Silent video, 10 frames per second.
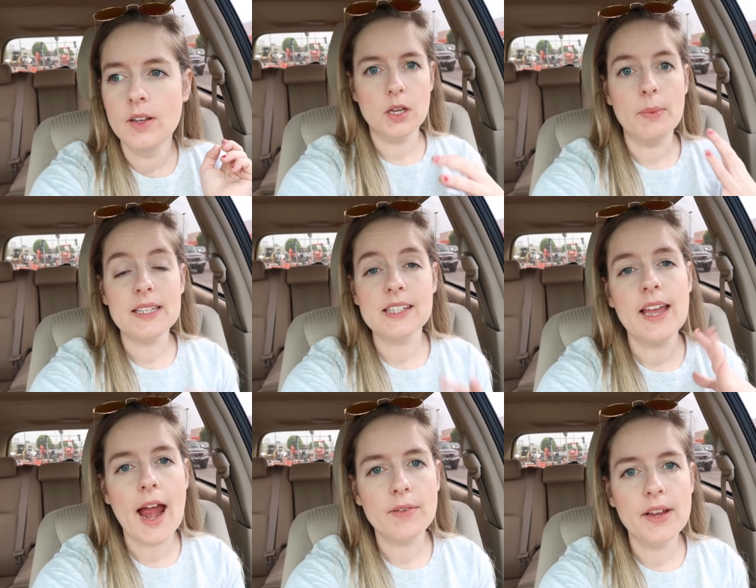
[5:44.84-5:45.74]
So basically
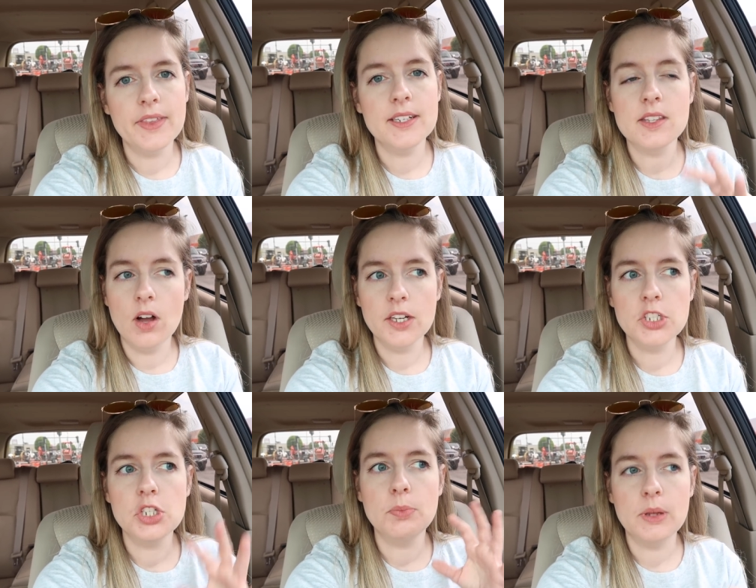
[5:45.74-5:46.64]
I read that as long
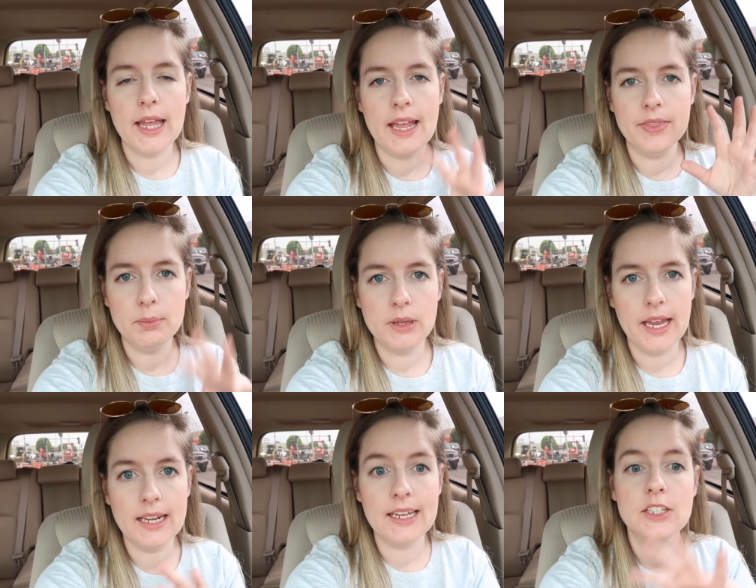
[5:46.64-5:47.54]
as you plant the
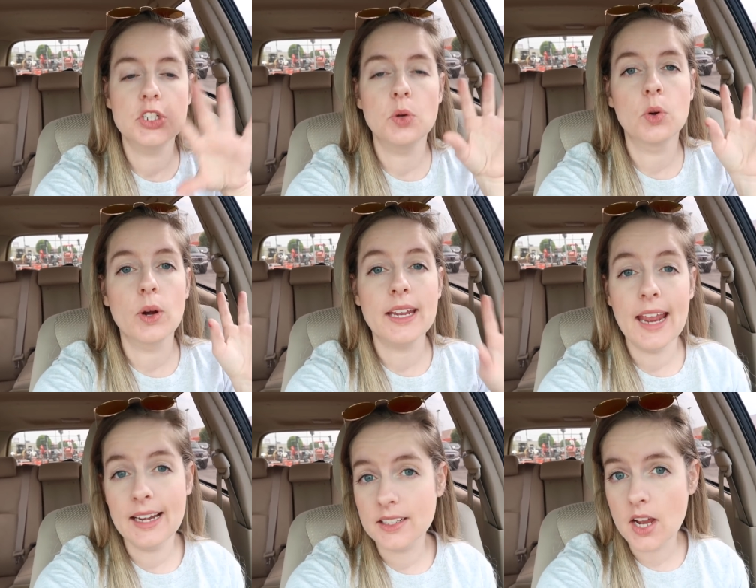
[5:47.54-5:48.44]
plant into an
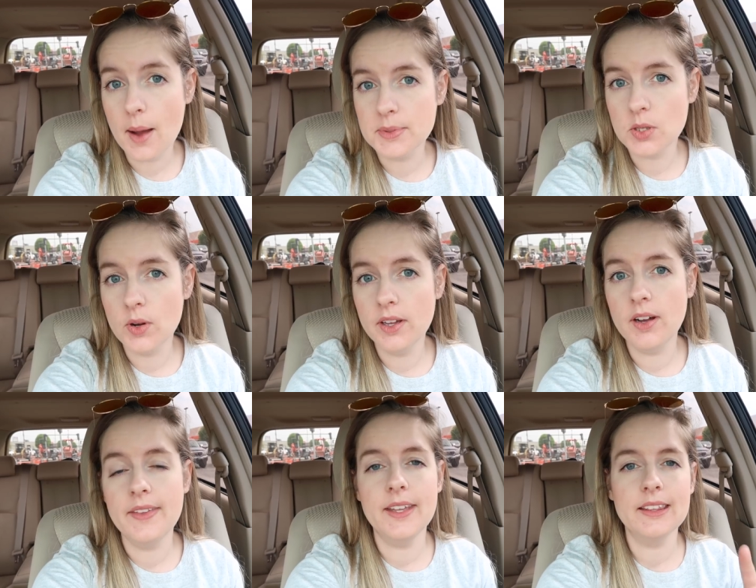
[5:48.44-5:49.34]
organic
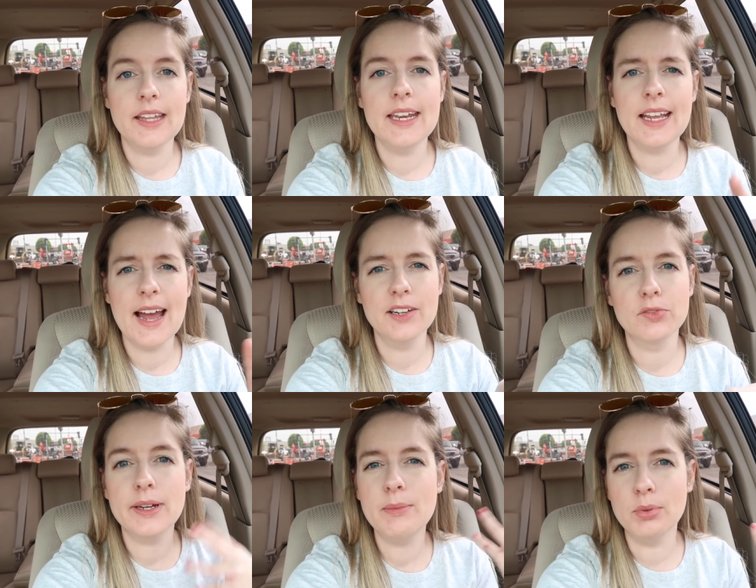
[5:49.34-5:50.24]
topsoil and then let it kind of
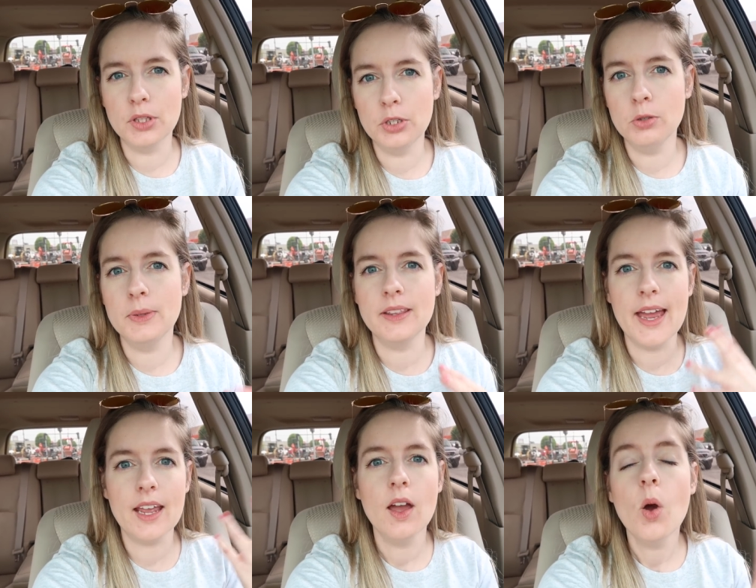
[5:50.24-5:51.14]
rebloom and
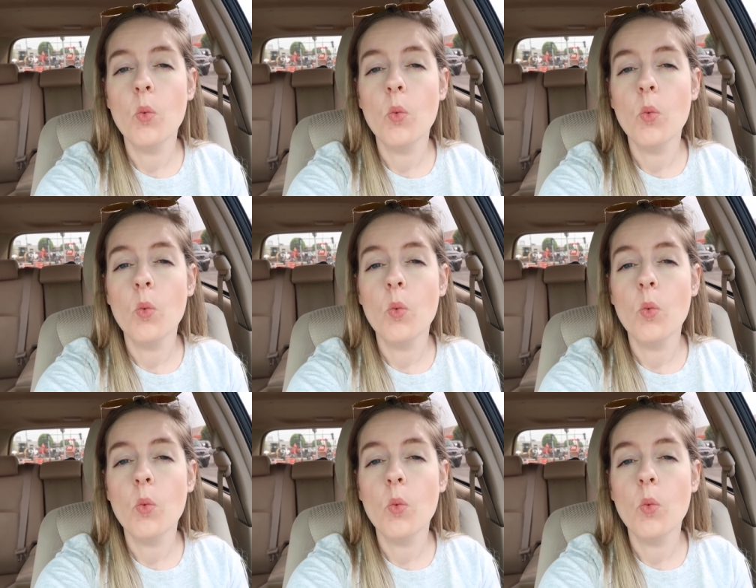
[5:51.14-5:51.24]
like